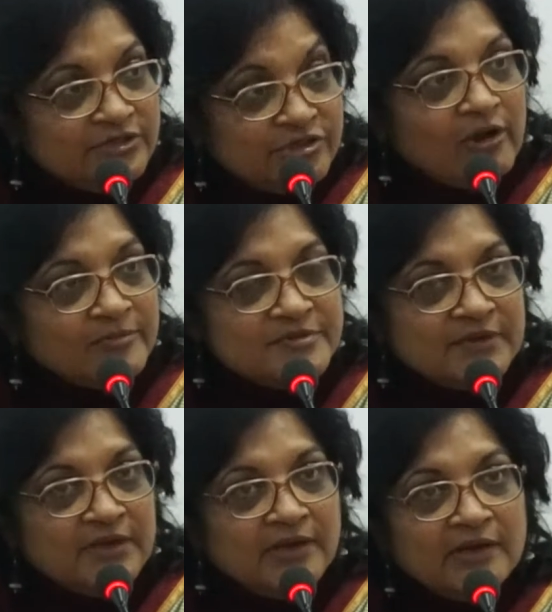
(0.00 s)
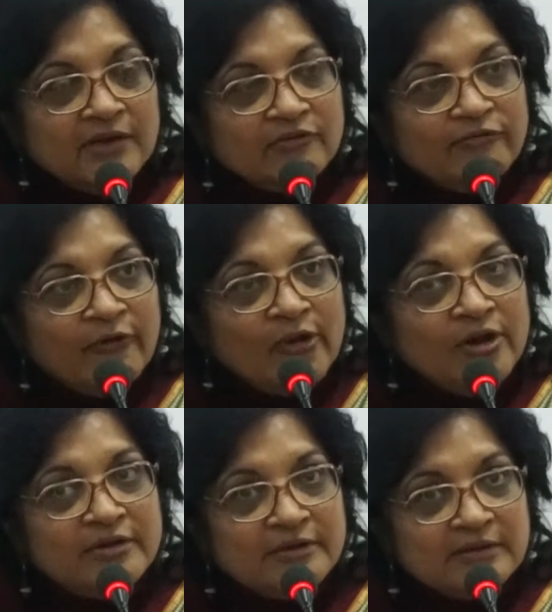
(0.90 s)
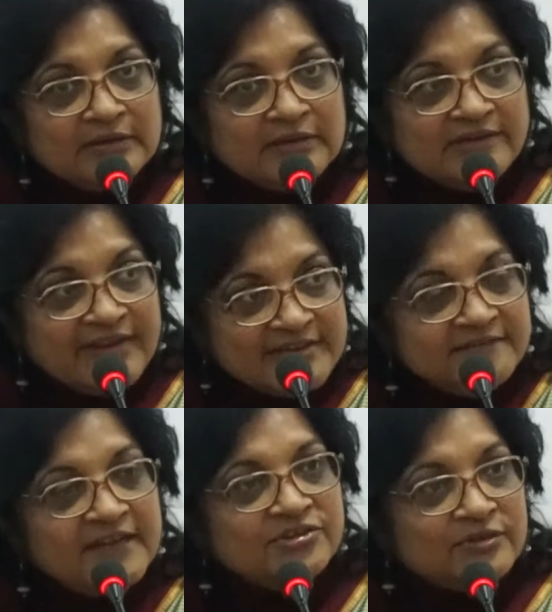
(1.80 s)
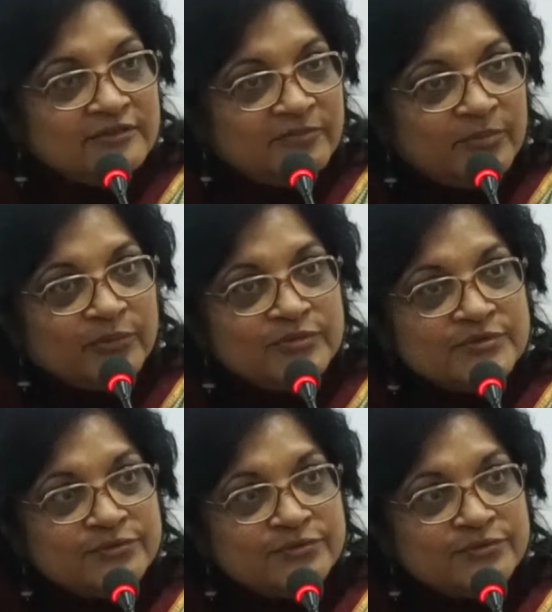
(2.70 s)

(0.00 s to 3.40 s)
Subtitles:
jobs for reservation of posts